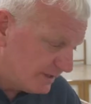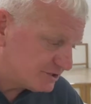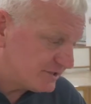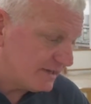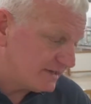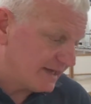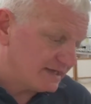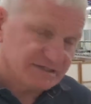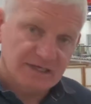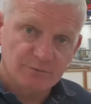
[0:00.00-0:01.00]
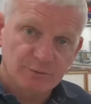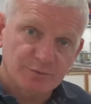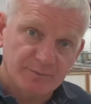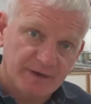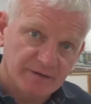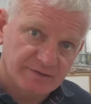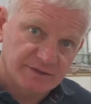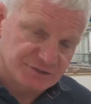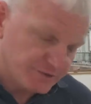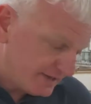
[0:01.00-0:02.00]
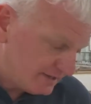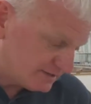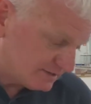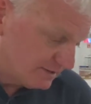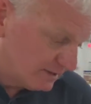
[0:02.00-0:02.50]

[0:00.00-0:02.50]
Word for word: each day the canteen will prepare the trays.